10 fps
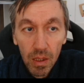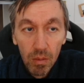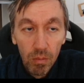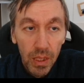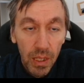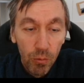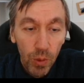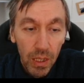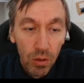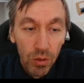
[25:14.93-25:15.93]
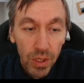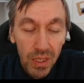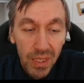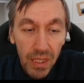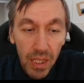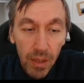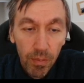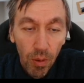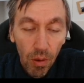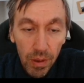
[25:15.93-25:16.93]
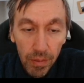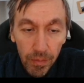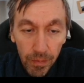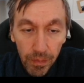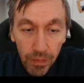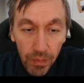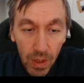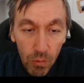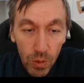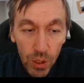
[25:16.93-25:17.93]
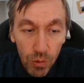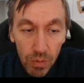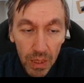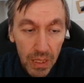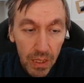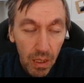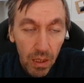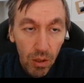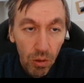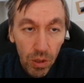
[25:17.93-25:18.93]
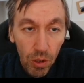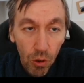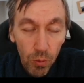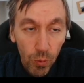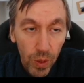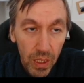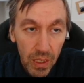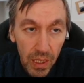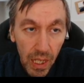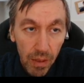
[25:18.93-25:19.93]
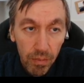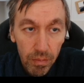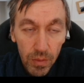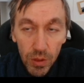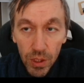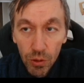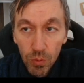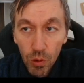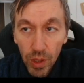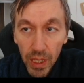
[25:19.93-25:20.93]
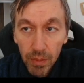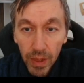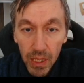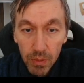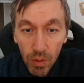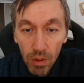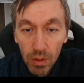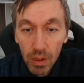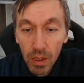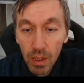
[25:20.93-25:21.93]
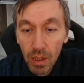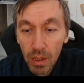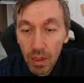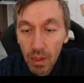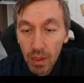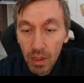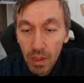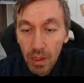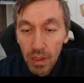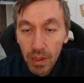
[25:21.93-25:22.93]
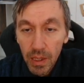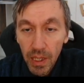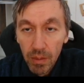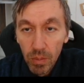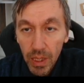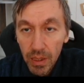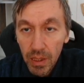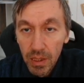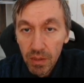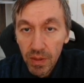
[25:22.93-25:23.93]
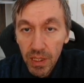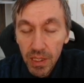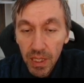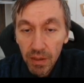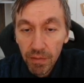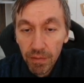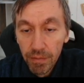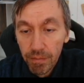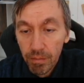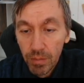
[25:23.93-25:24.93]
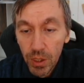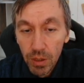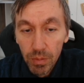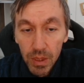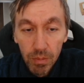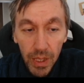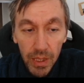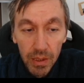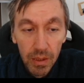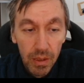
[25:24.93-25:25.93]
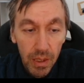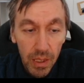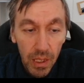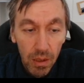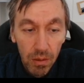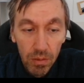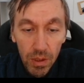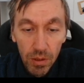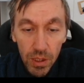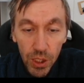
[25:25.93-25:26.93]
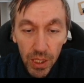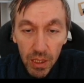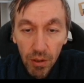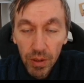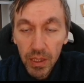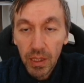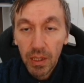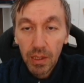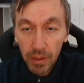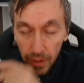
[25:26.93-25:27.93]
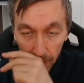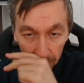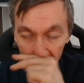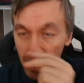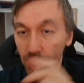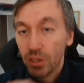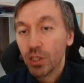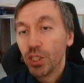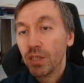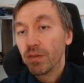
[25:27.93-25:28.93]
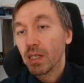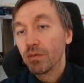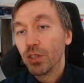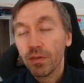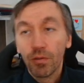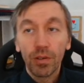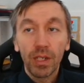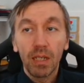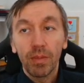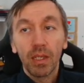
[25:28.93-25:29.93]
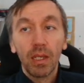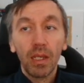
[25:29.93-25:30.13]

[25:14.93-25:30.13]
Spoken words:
But then white loses the key pawn, which was basically the only hope of winning the game. There is no more a-pass pawn. Again, black king is very safe, bishop is bad, and now the recheck threatening, and potentially g5, g4 coming.